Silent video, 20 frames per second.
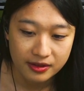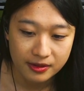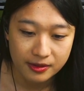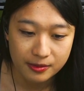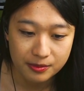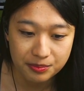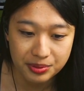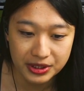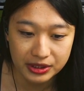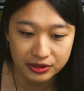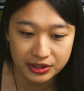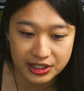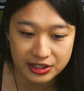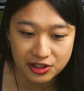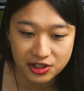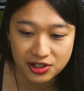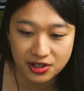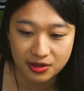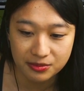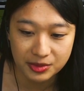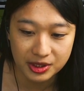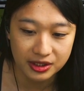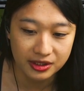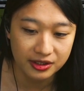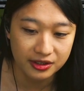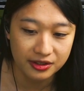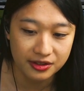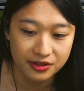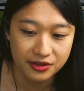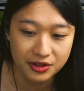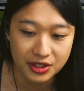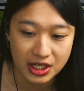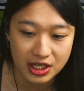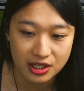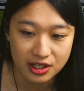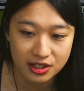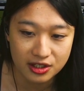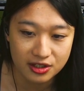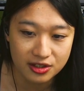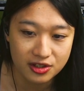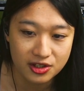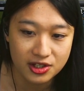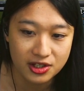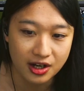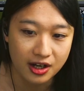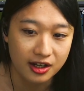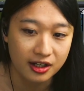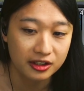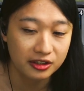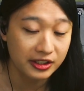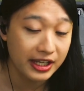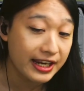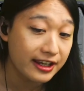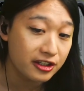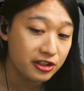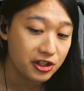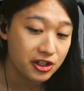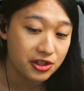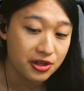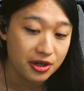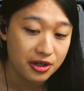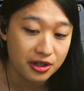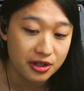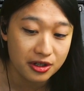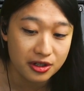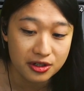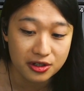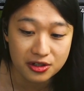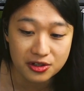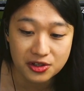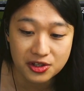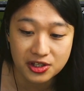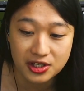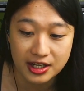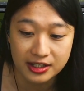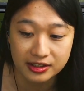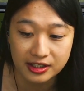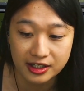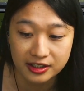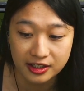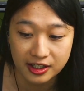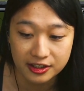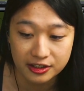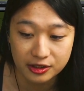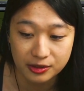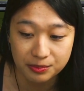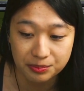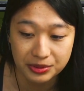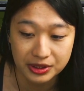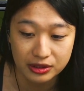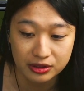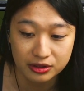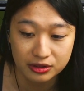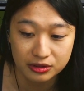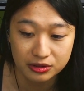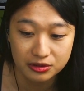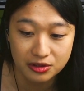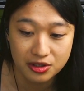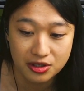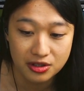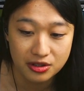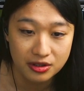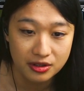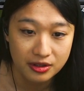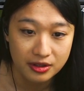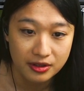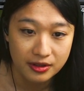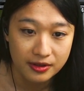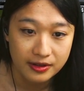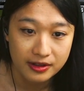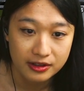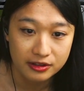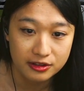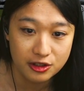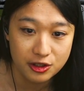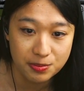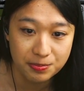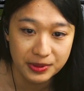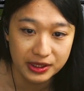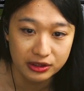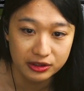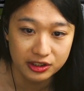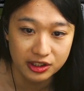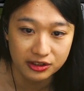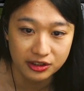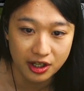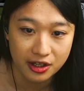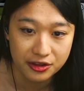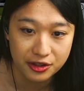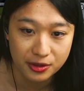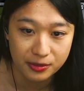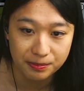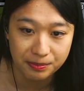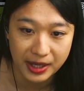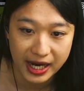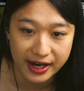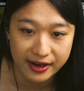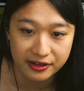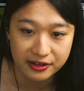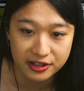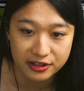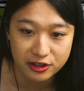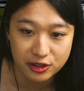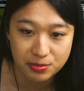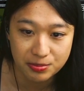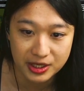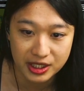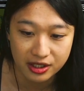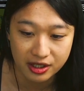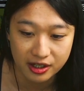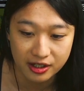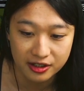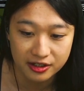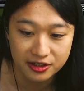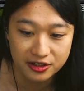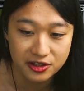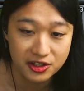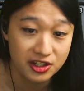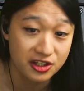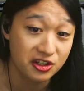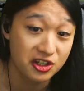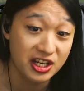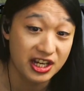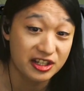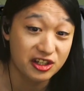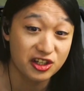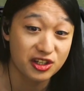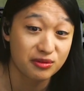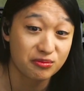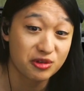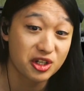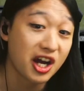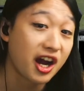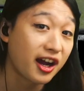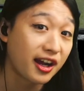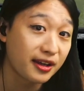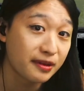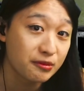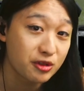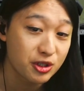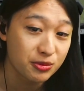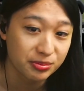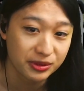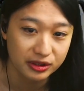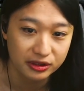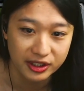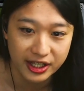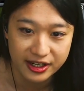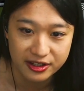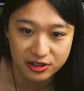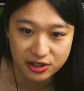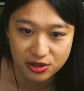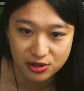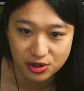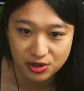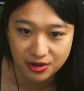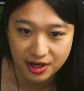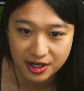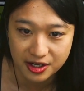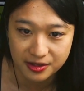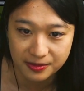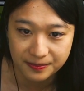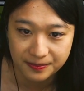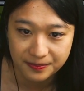building some of these Lancers, and then I could let's build another barracks because it takes some time to build Lancers, right?